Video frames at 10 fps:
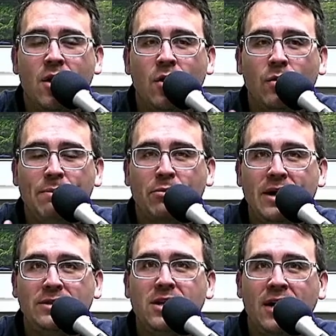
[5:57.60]
We
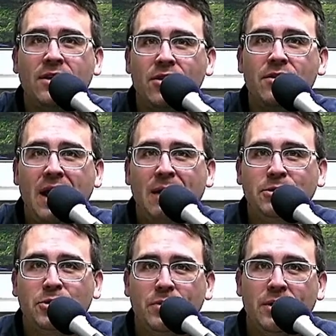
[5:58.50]
praise God that our
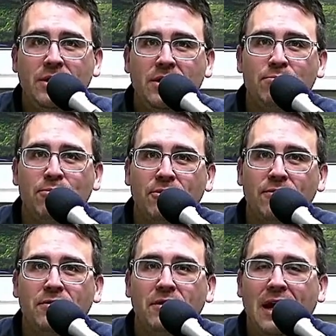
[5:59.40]
names are written in the book
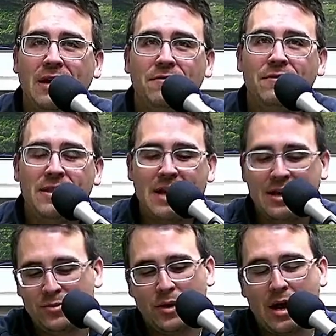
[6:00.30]
of life. And
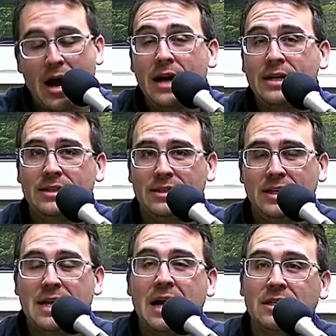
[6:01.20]
that's what I
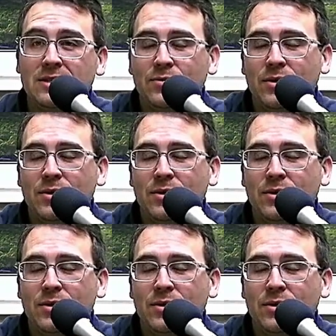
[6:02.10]
see. That's what